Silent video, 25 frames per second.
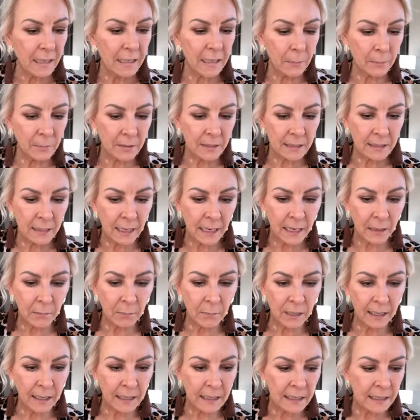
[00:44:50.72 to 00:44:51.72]
lip stain,
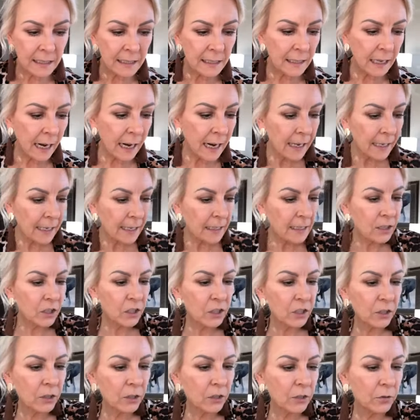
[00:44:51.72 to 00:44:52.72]
but I decided
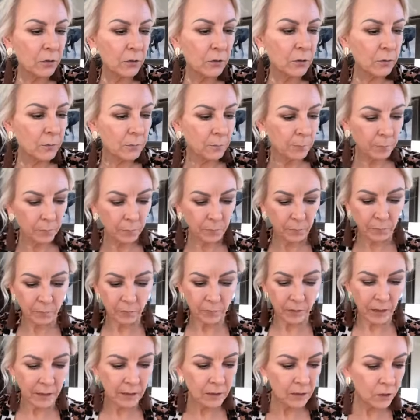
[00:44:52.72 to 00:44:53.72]
to
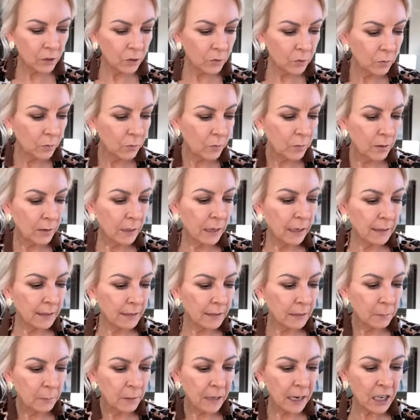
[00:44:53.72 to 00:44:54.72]
do a
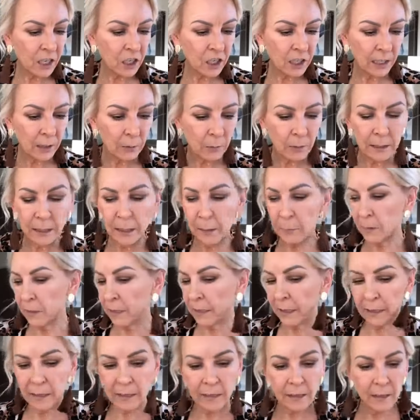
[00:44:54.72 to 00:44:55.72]
splash liquid
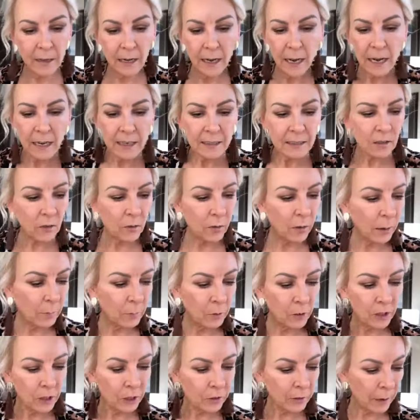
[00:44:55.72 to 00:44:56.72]
lipstick. So
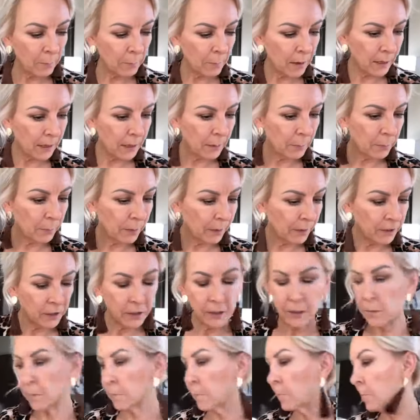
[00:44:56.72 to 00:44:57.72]
I'm gonna grab my lip
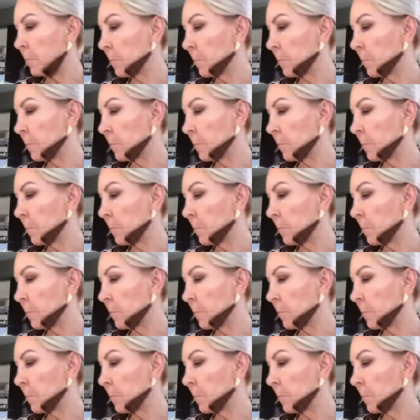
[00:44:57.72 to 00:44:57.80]
butter,